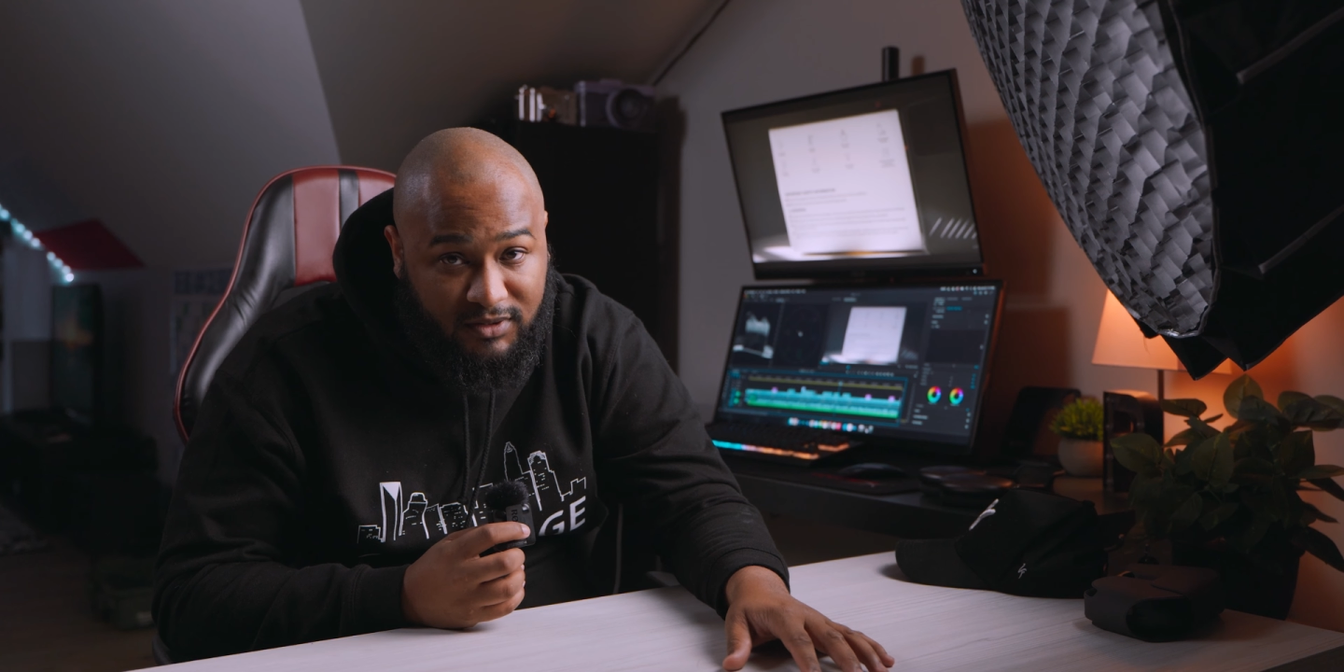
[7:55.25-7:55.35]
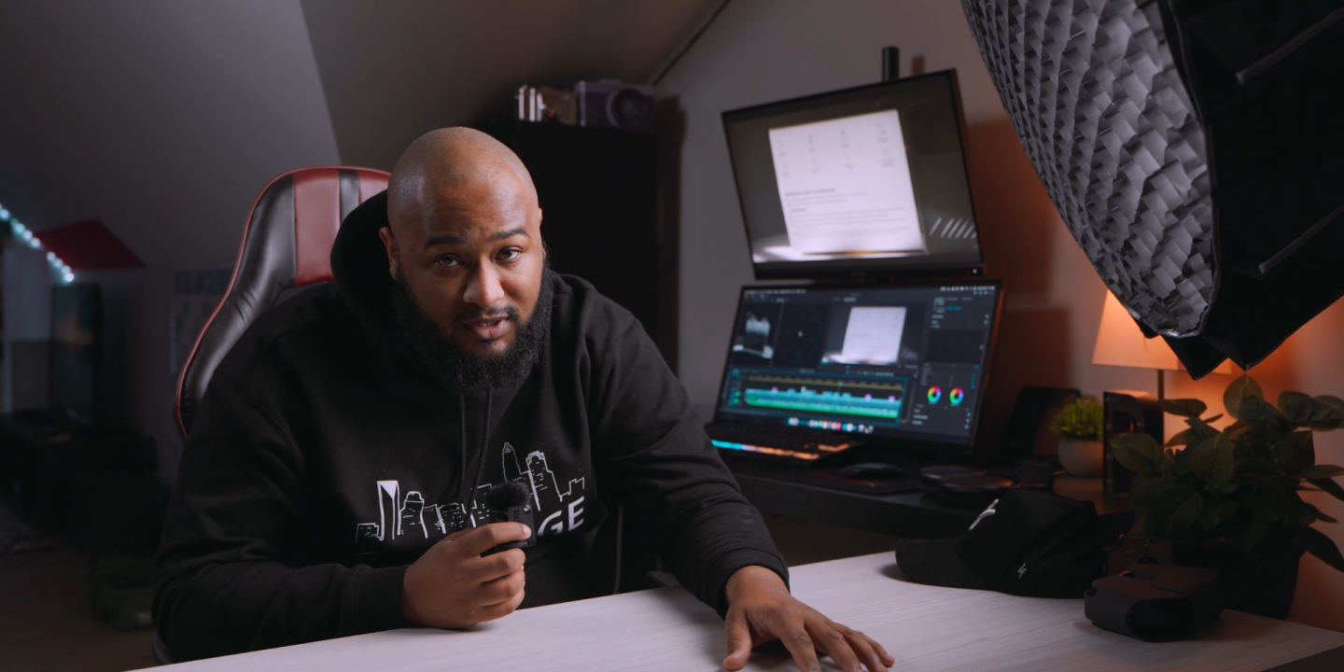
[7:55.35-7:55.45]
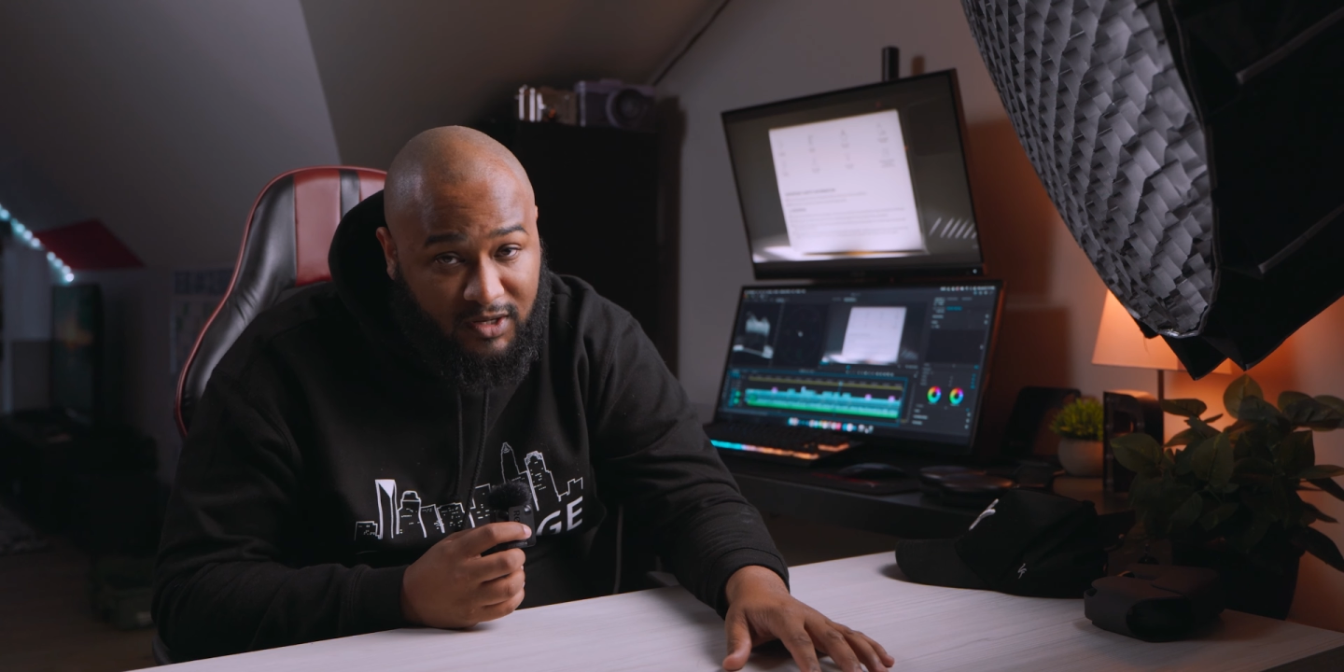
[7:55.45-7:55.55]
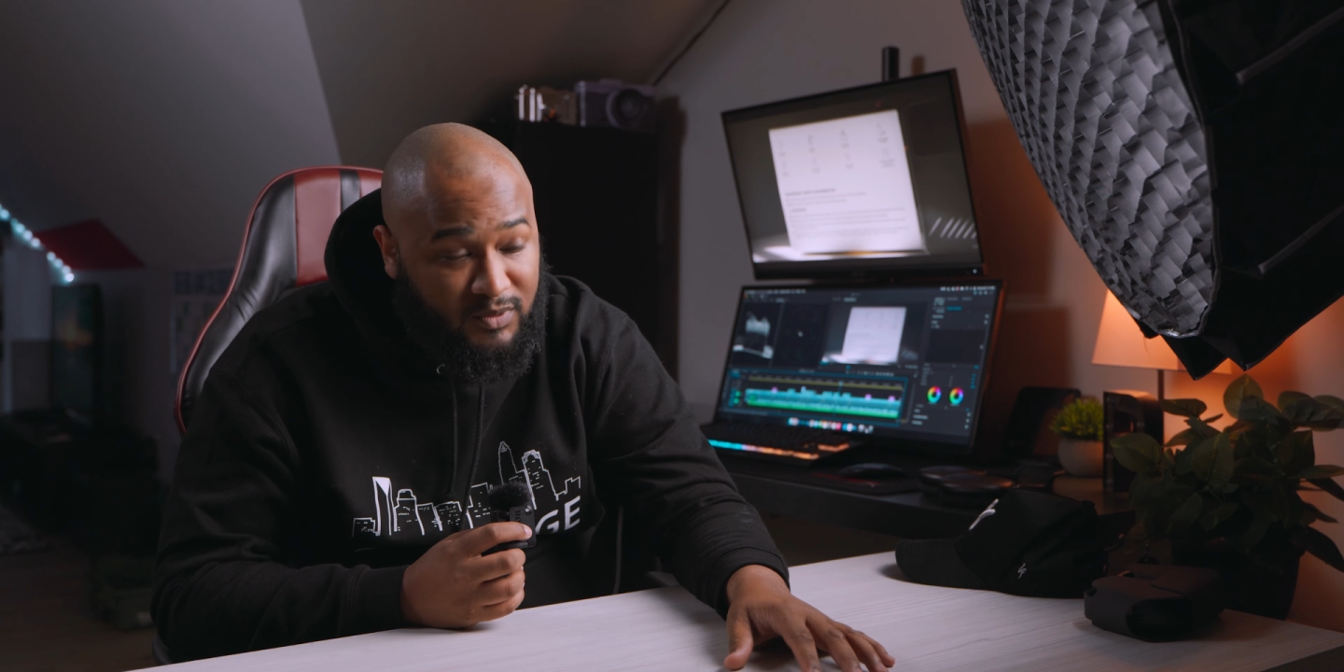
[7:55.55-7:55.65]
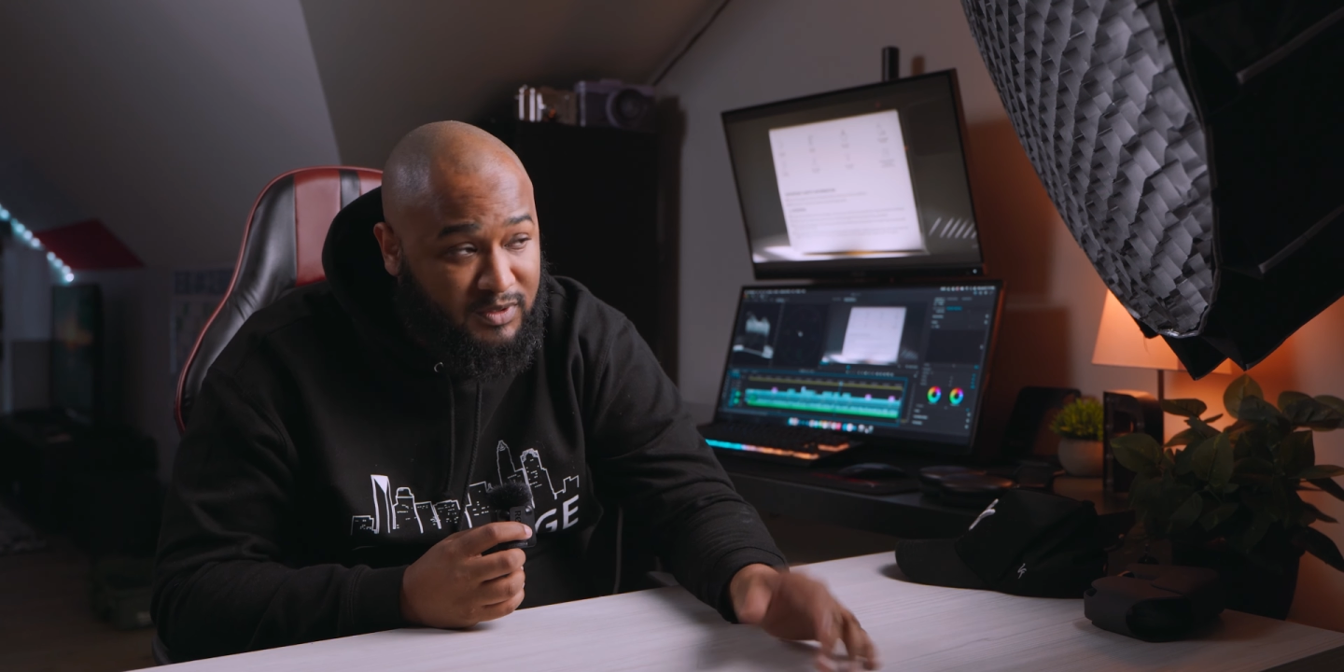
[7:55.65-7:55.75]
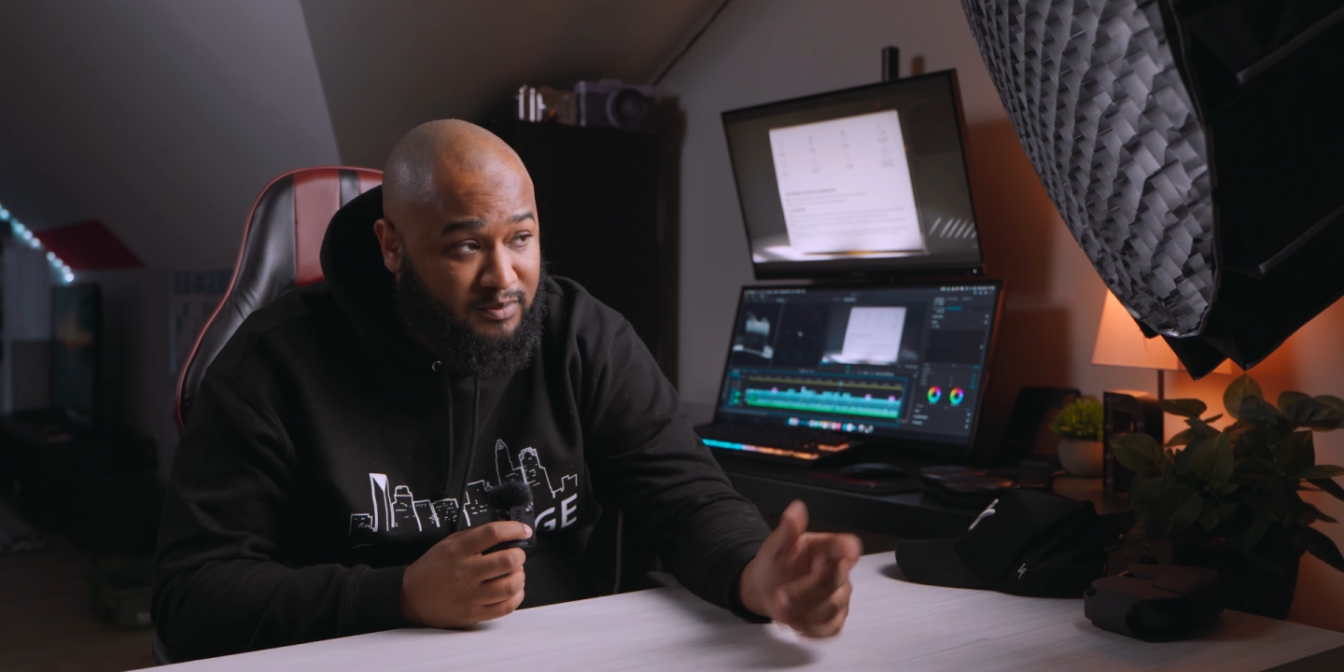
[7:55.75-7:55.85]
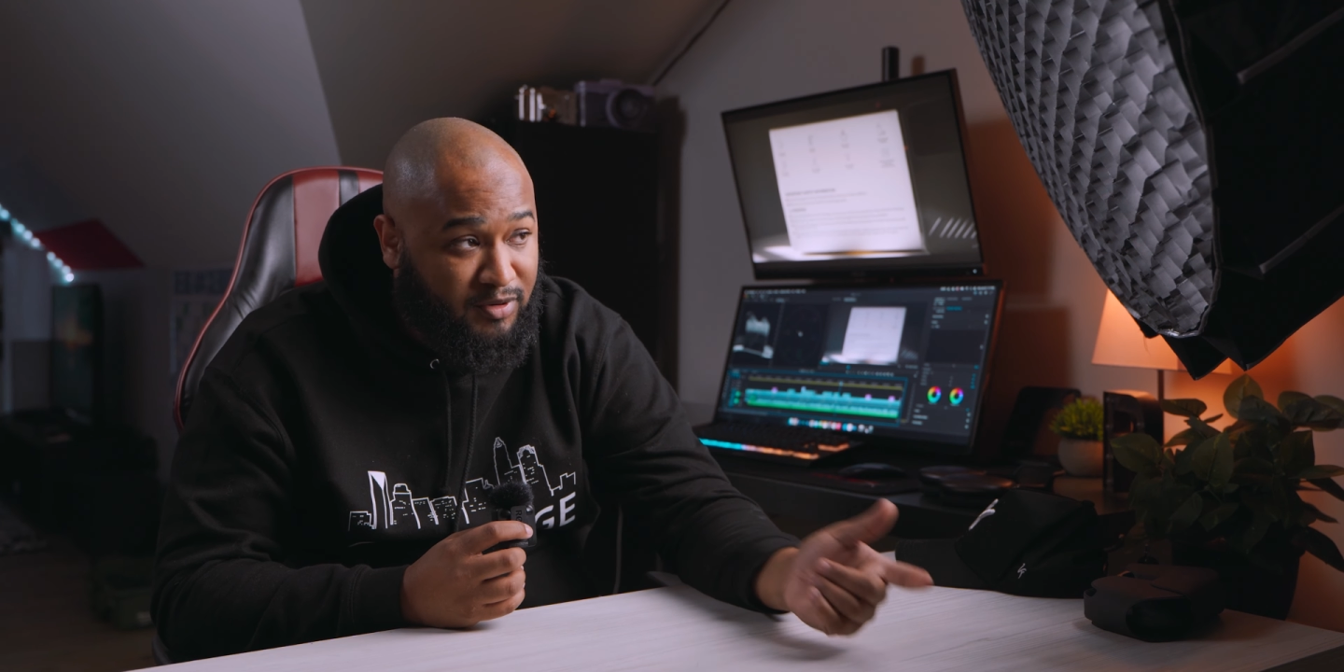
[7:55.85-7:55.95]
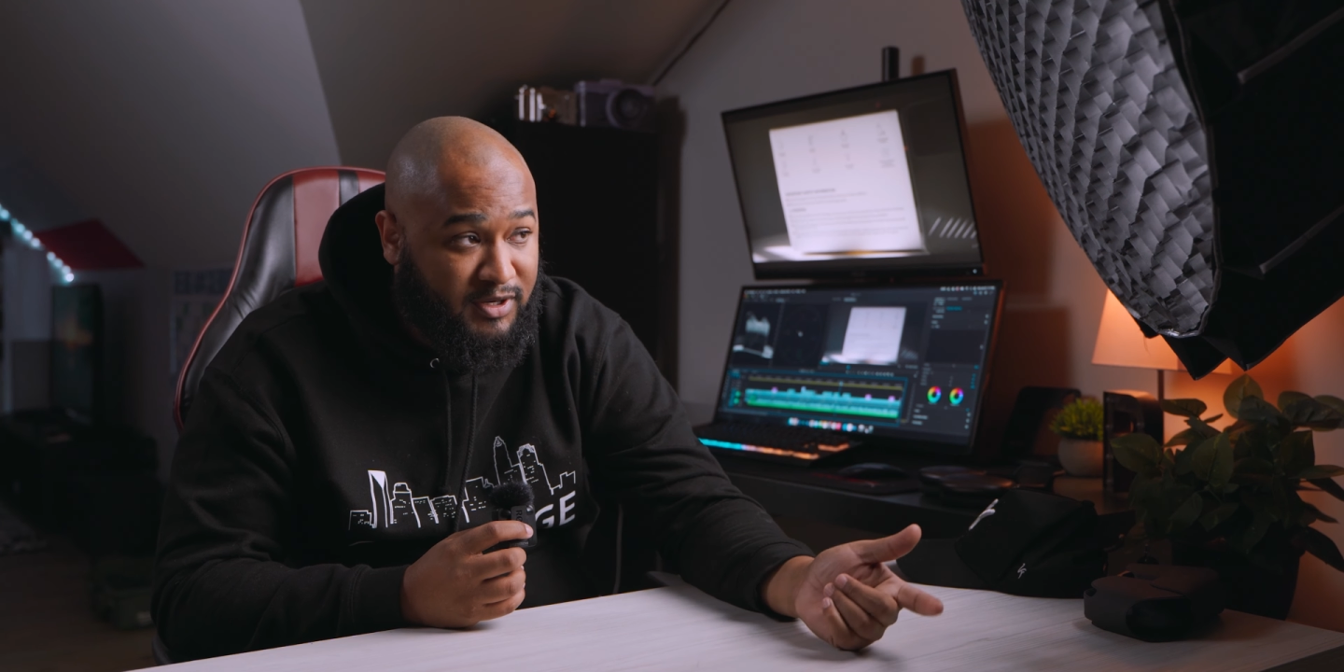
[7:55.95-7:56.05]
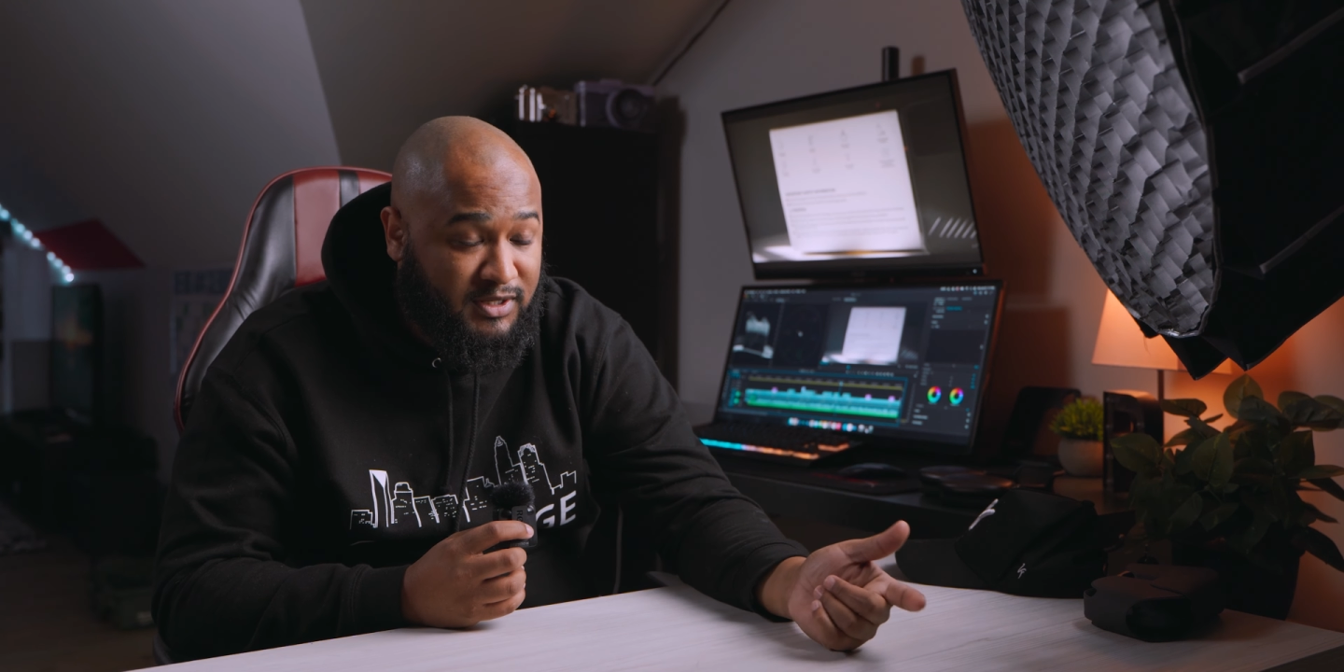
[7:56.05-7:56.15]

and I don't want to break